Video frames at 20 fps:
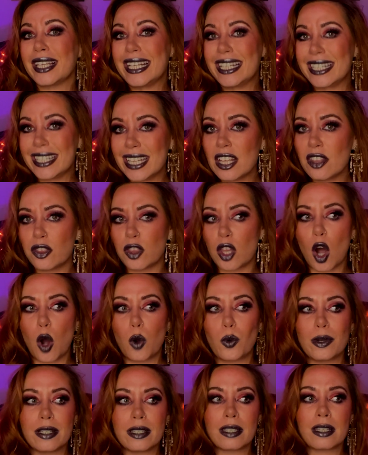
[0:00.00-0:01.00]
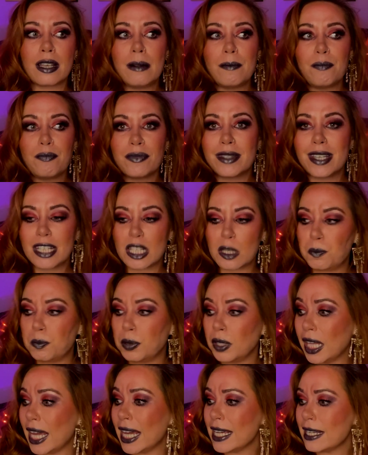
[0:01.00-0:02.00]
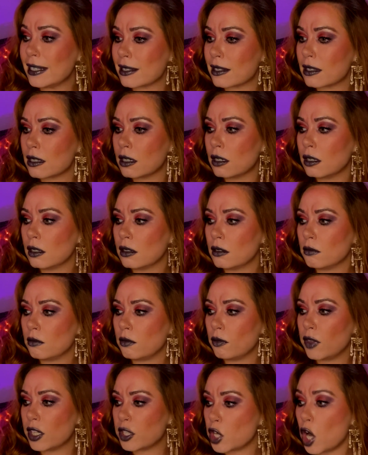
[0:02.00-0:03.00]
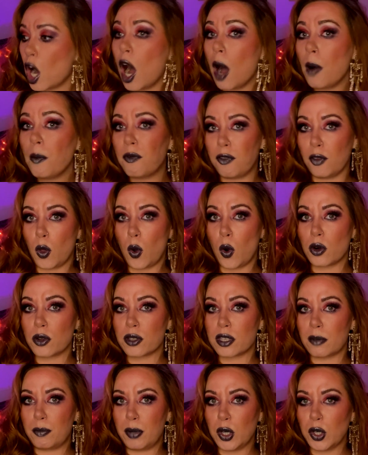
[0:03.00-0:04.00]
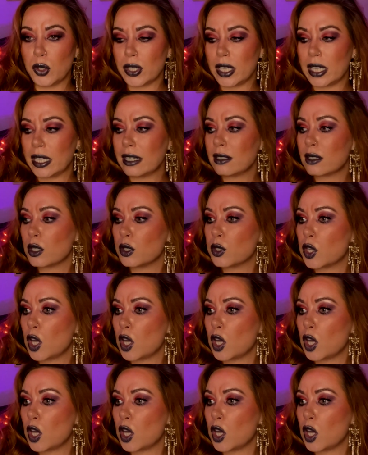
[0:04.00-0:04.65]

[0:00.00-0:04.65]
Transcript: did, though, was displace the top floors of buildings.